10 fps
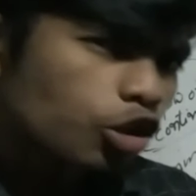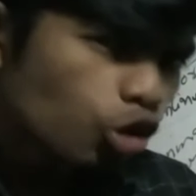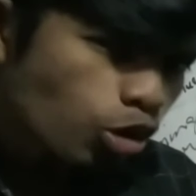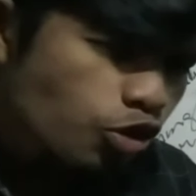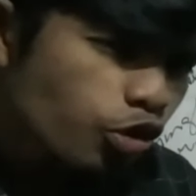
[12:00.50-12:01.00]

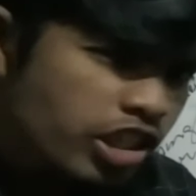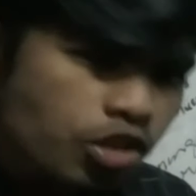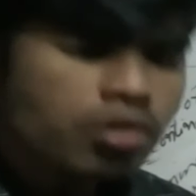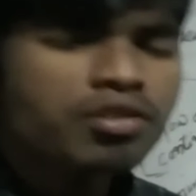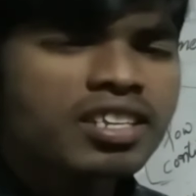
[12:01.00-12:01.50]
Those
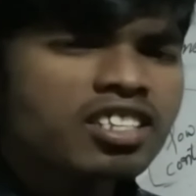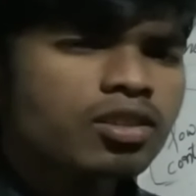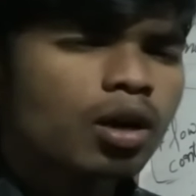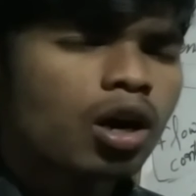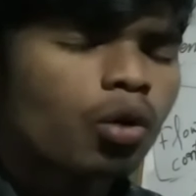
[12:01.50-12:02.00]

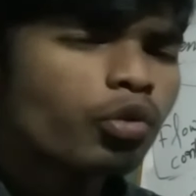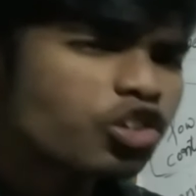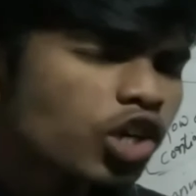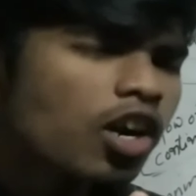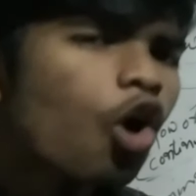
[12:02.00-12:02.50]
resources
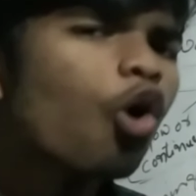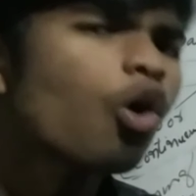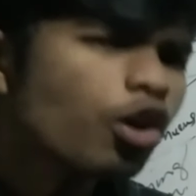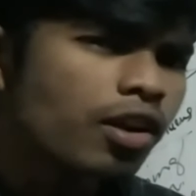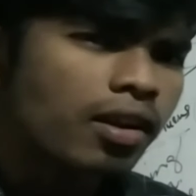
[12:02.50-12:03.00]
which are
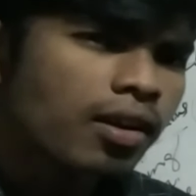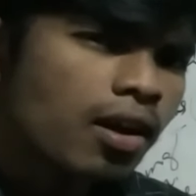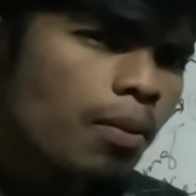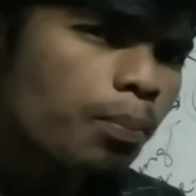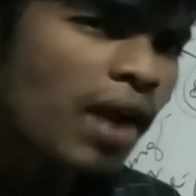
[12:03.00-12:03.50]
owned
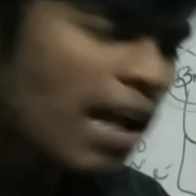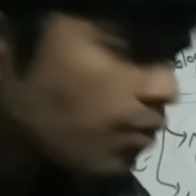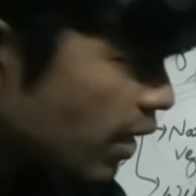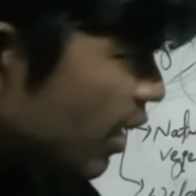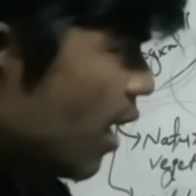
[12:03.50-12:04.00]

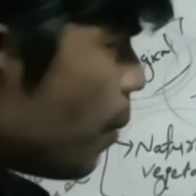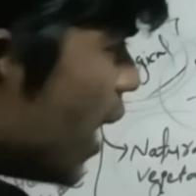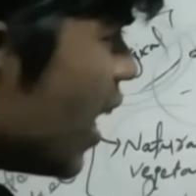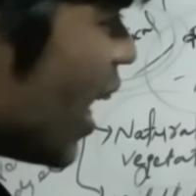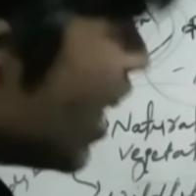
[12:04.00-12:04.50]
privately
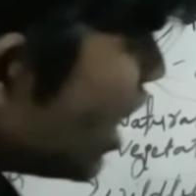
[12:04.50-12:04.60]
by the